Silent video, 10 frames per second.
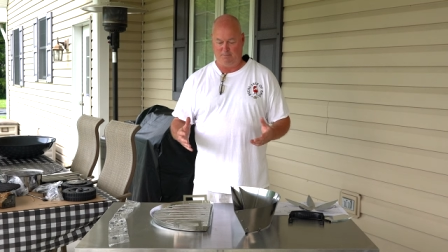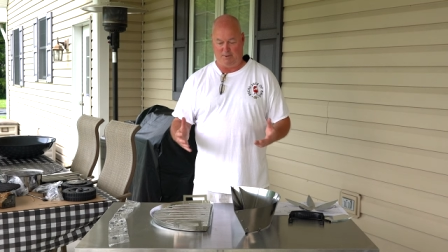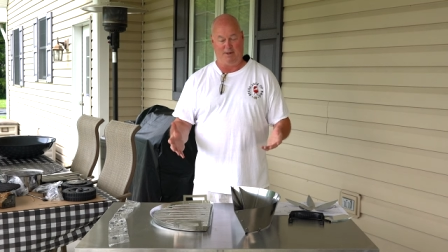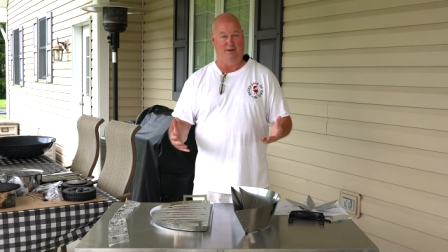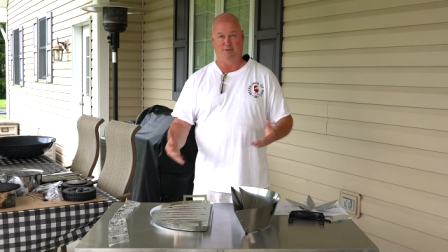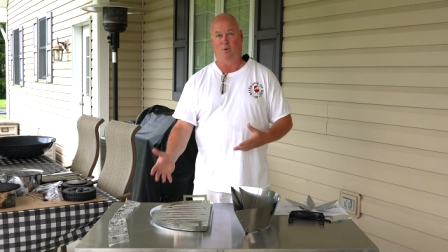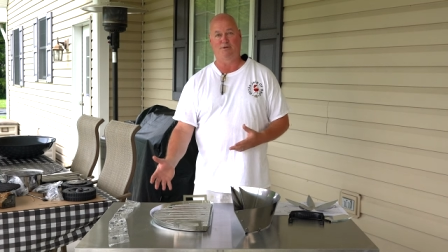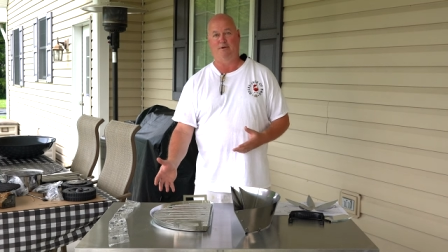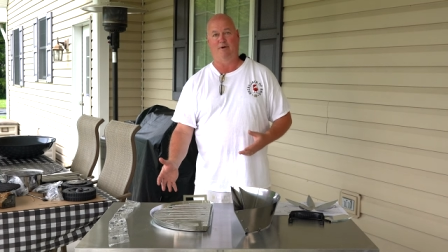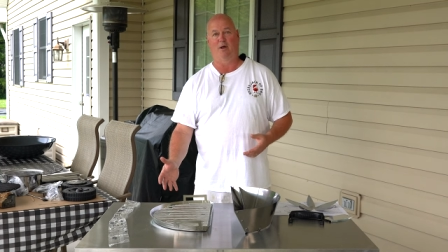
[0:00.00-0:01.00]
because it
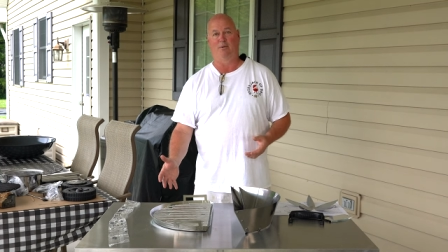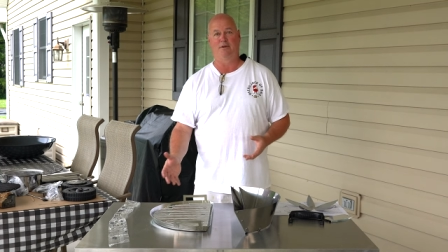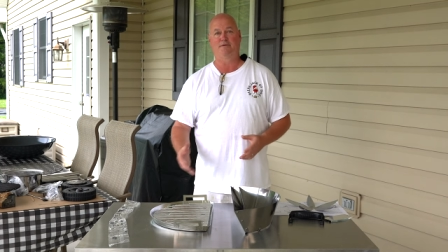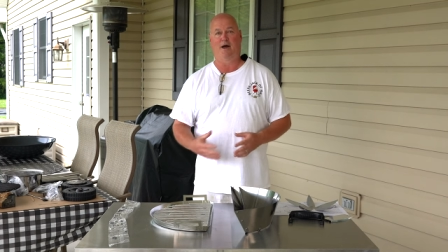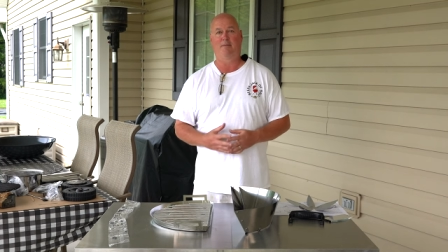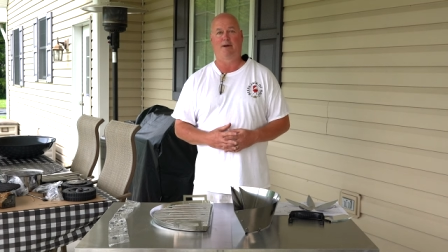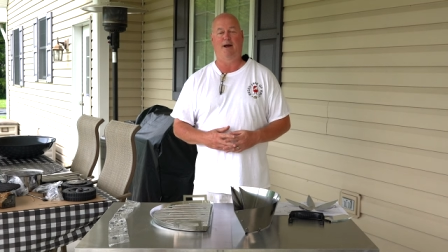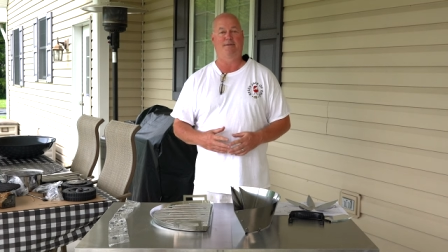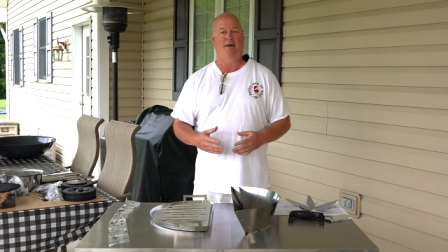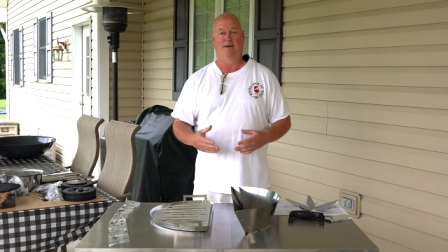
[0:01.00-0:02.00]
wasn't available at the time I
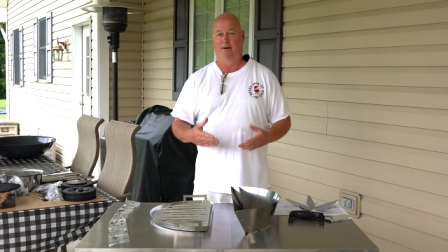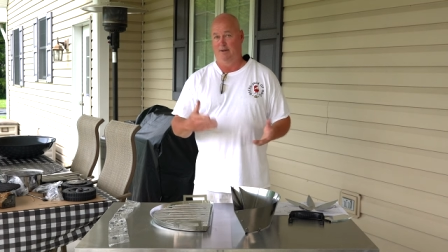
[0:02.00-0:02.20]
got that.